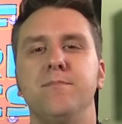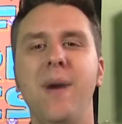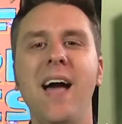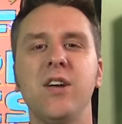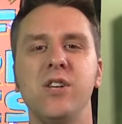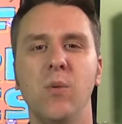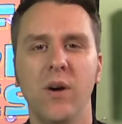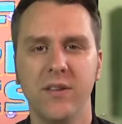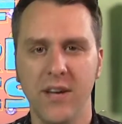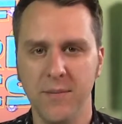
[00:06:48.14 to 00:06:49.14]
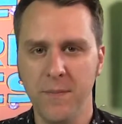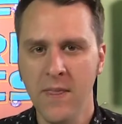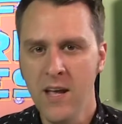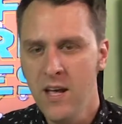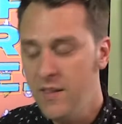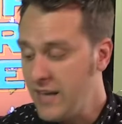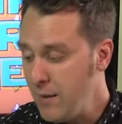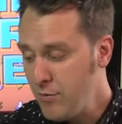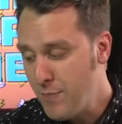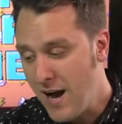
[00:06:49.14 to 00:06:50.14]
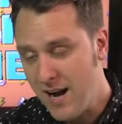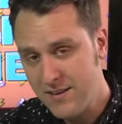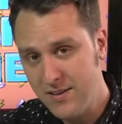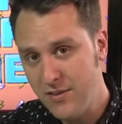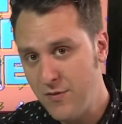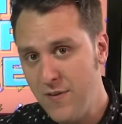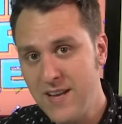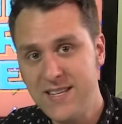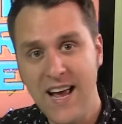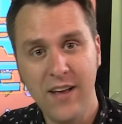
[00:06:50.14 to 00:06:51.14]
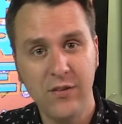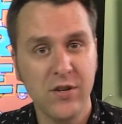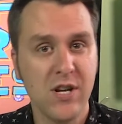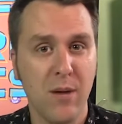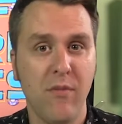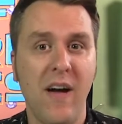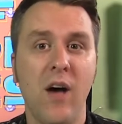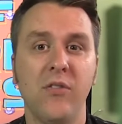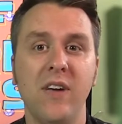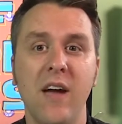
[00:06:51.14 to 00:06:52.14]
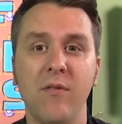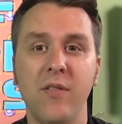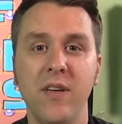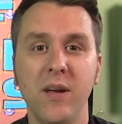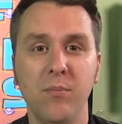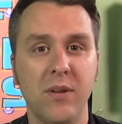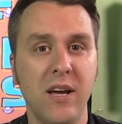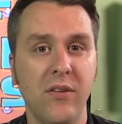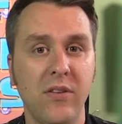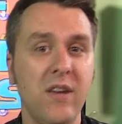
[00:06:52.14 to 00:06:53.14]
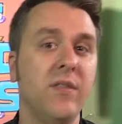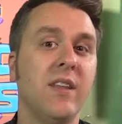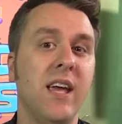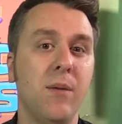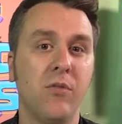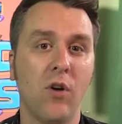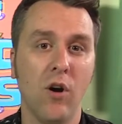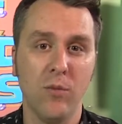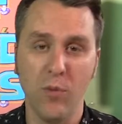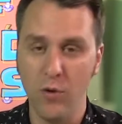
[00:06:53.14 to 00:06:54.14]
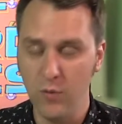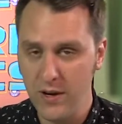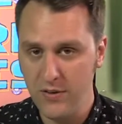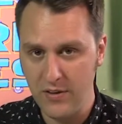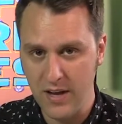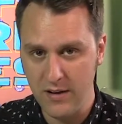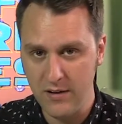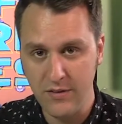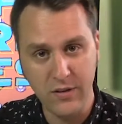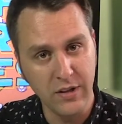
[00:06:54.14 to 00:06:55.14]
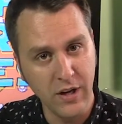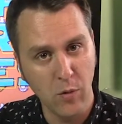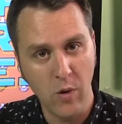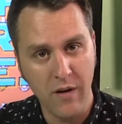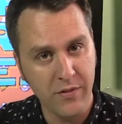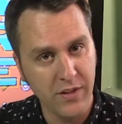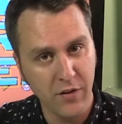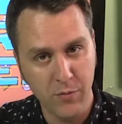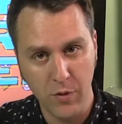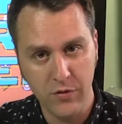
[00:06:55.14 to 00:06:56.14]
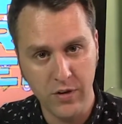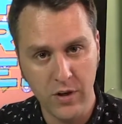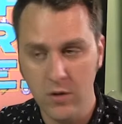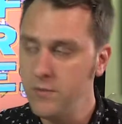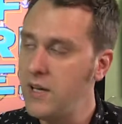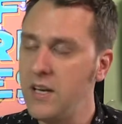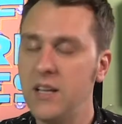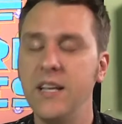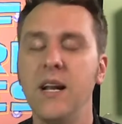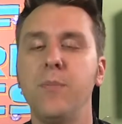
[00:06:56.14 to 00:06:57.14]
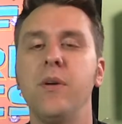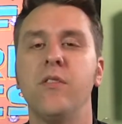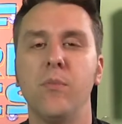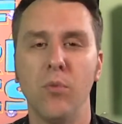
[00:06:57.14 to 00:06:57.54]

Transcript: Packaging well done. The game's box does a fantastic job of housing everything in place, even the game's cardboard ring stand. It's clear where everything is supposed to go, and cleanup is a